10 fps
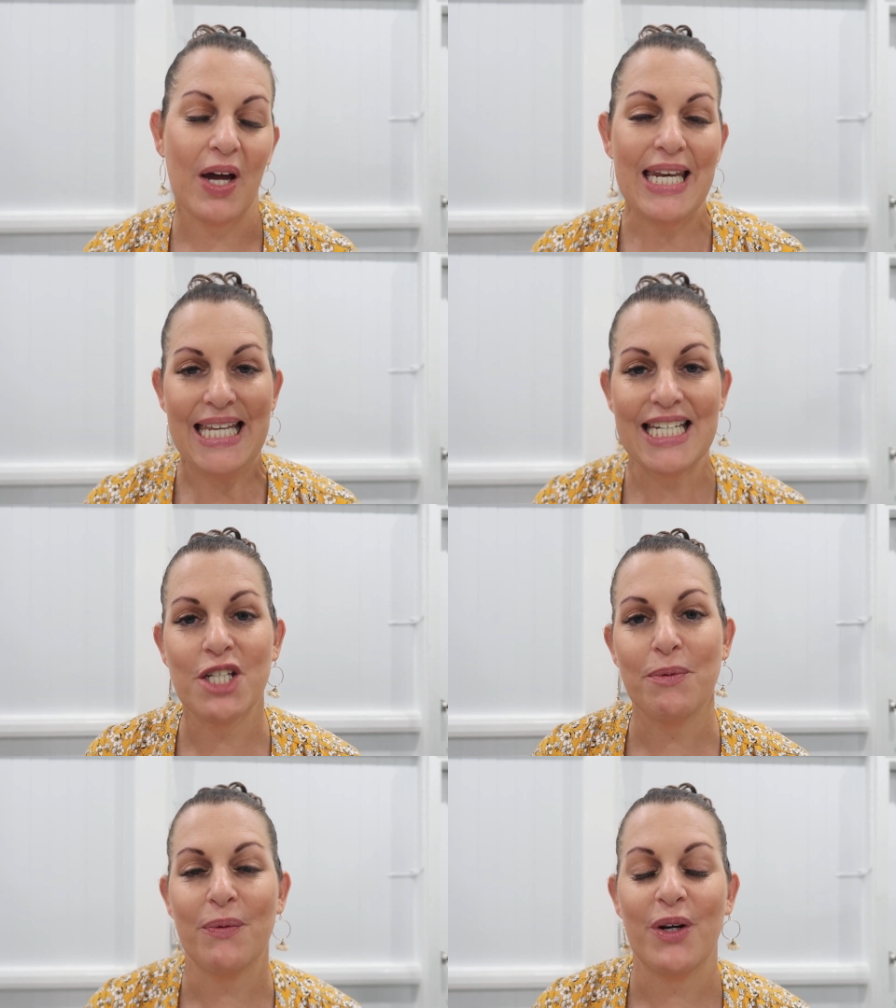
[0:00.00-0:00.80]
I
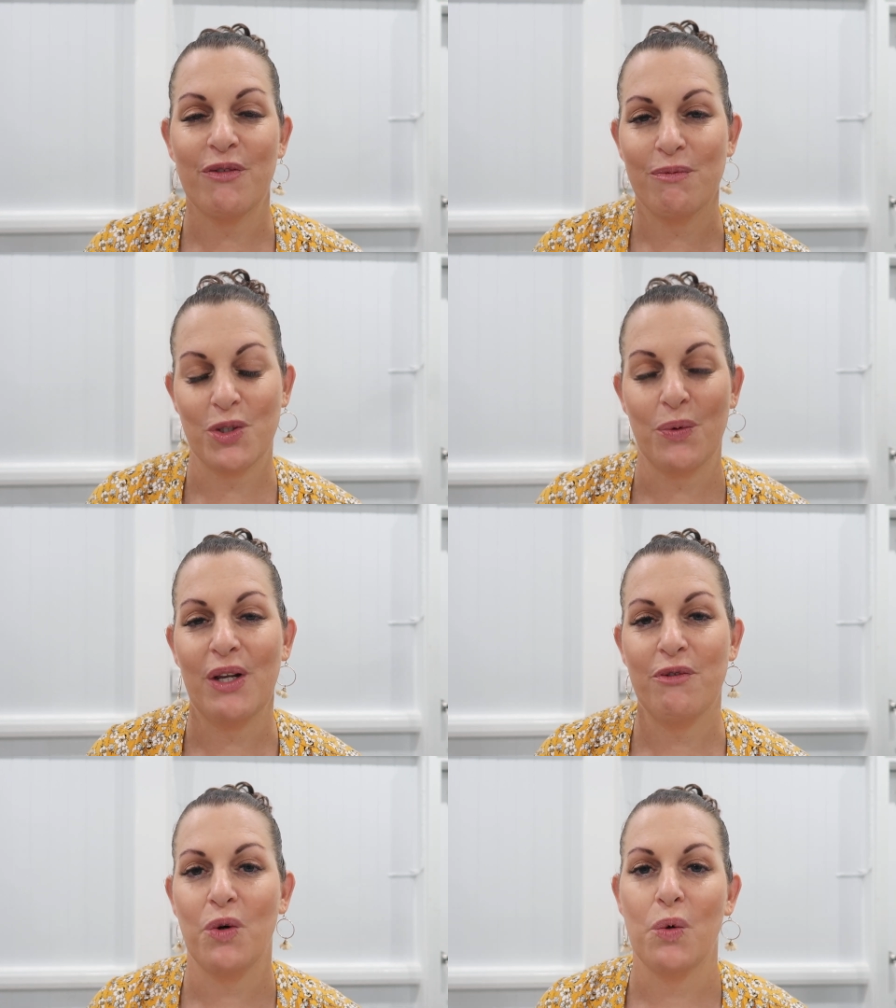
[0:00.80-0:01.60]
needed to be ready from
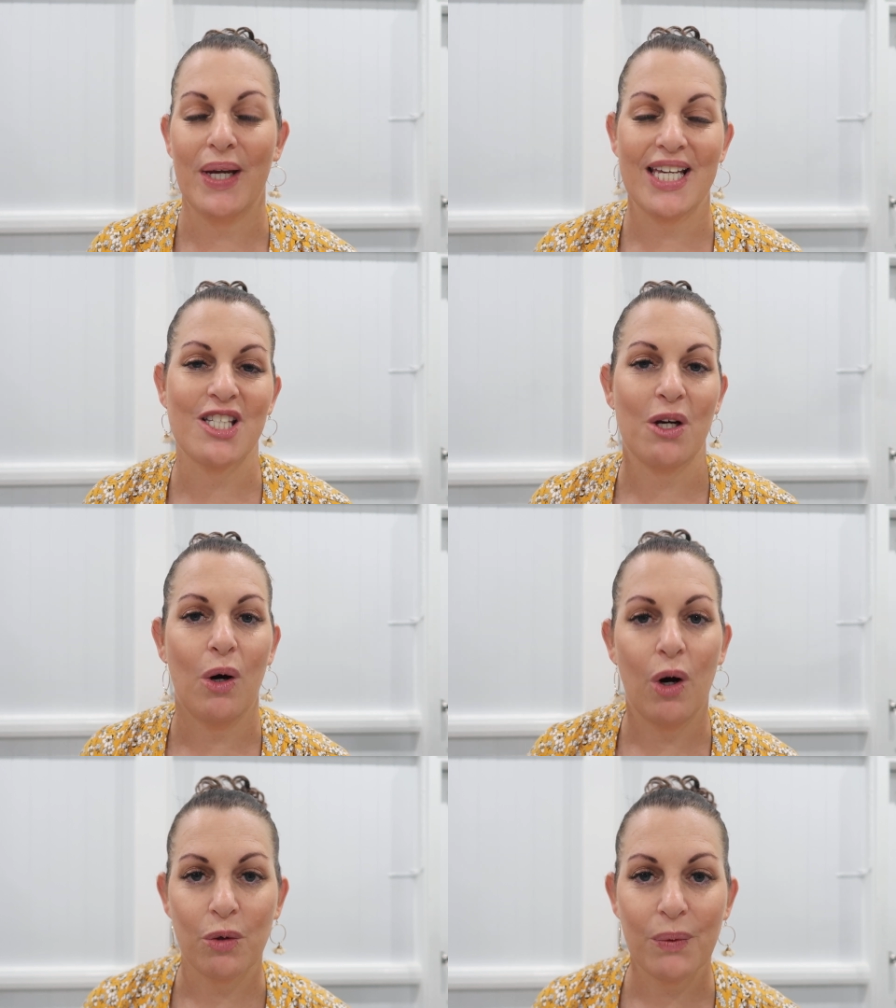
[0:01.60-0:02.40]
24 weeks
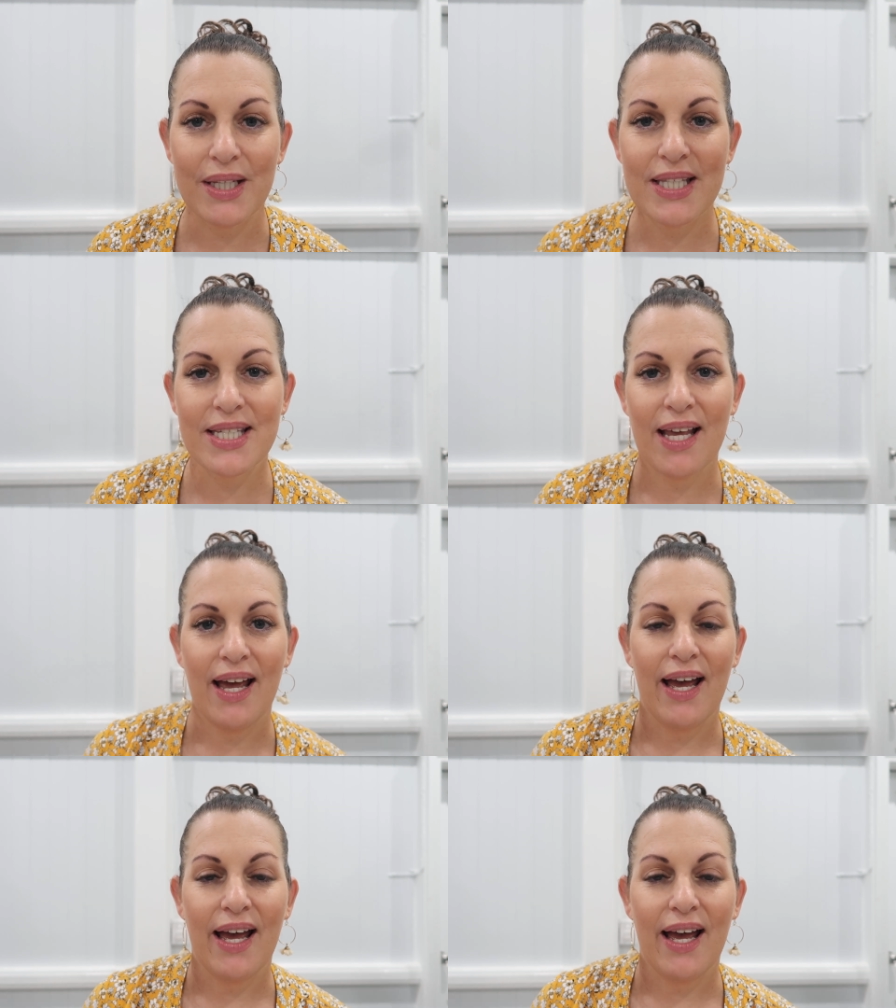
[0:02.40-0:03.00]
onwards